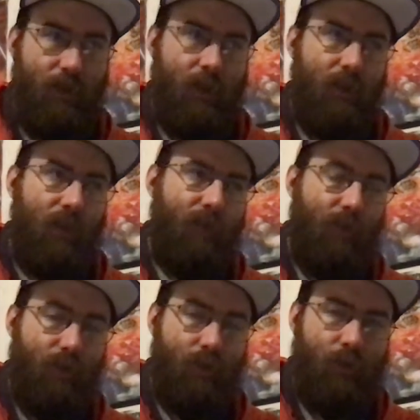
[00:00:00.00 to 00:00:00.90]
it fairly
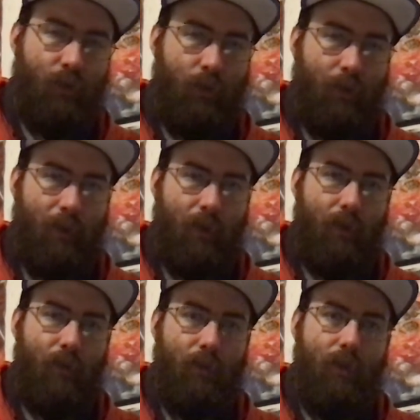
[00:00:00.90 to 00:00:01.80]
soon. I mean,
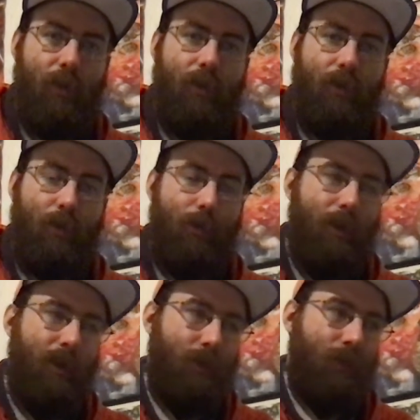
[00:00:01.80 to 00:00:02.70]
who
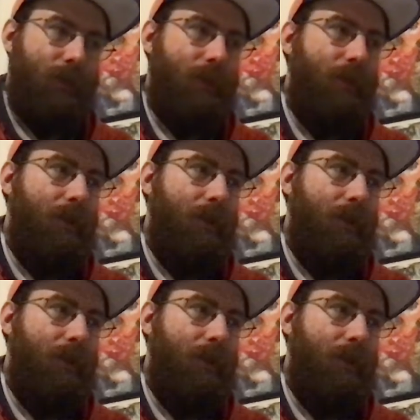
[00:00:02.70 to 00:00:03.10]
knows?